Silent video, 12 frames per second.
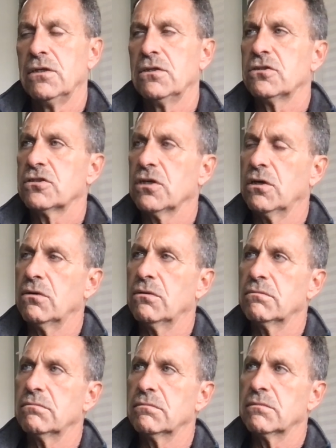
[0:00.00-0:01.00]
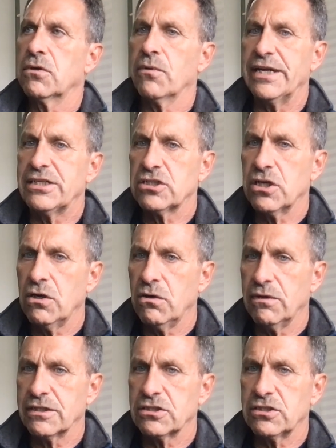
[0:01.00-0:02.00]
so great
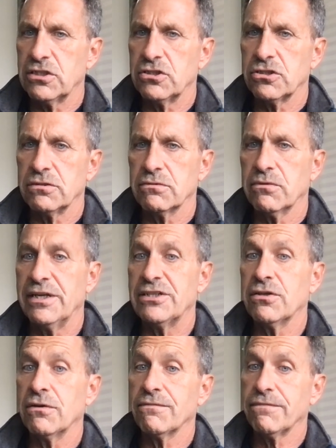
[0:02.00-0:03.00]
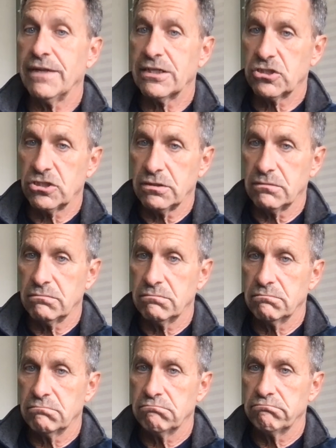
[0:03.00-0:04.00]
toe extension, great toe flexion,
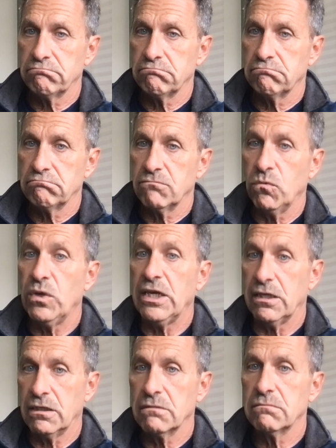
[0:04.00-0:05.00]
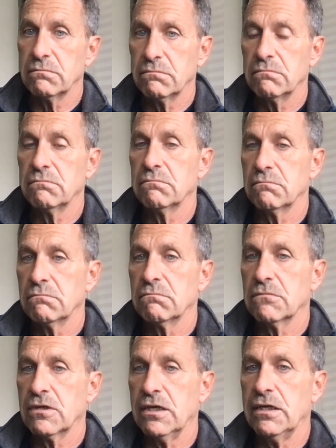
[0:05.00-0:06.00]
weak.
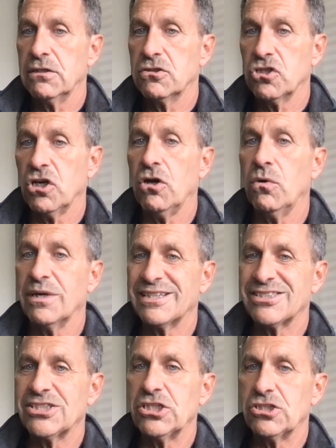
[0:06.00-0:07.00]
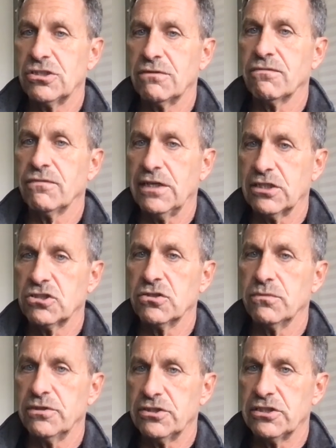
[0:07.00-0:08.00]
Okay, toe extension,
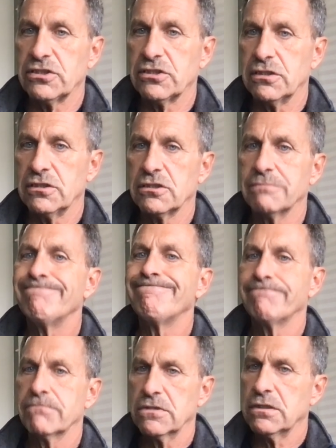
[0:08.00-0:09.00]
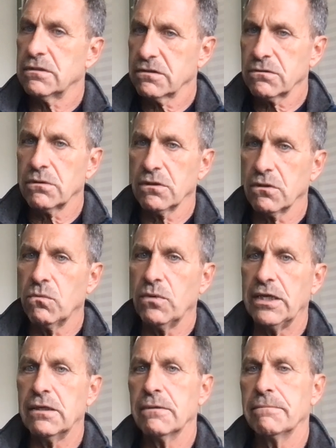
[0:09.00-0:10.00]
flexion, resistance, also a little
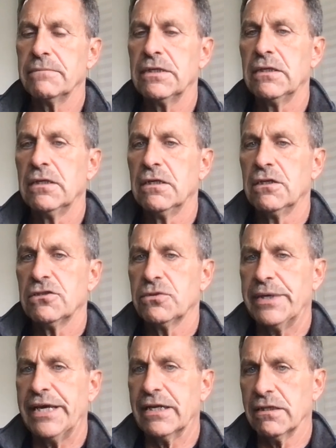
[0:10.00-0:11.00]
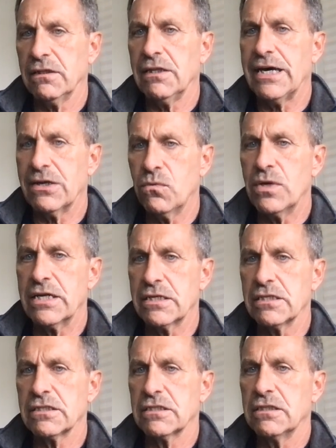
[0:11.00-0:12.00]
weak. So we had a lot of
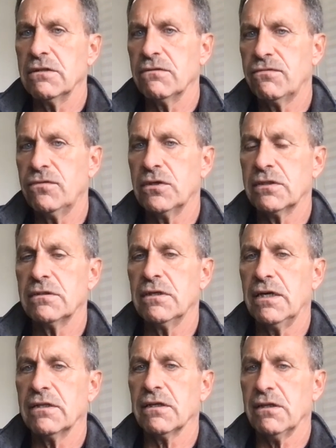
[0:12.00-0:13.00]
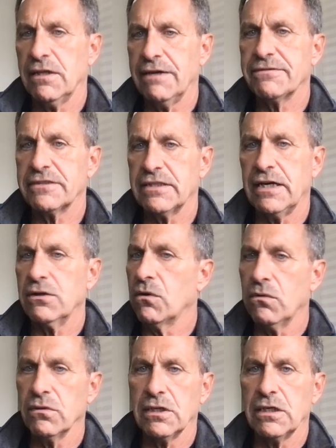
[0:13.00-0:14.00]
weakness in the foot on the left side
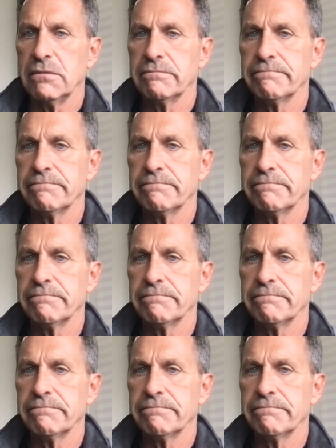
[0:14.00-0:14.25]
only.